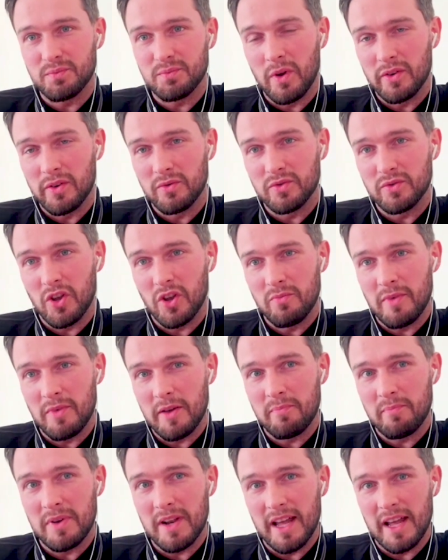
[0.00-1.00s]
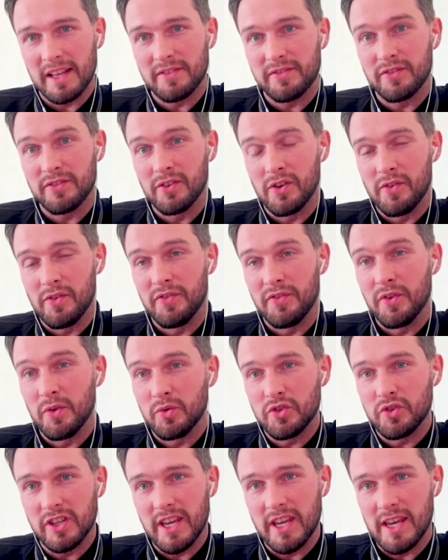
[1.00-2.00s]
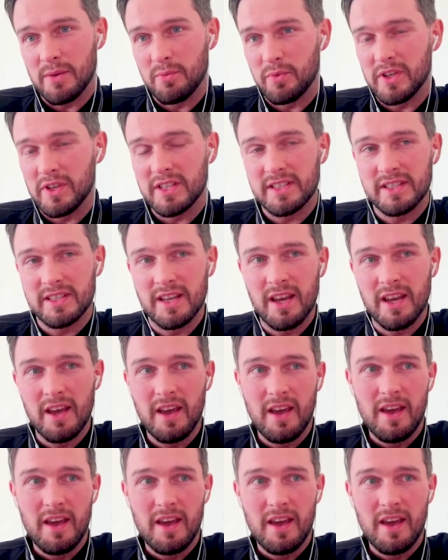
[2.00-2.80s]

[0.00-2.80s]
one who's on my plans for future game weeks.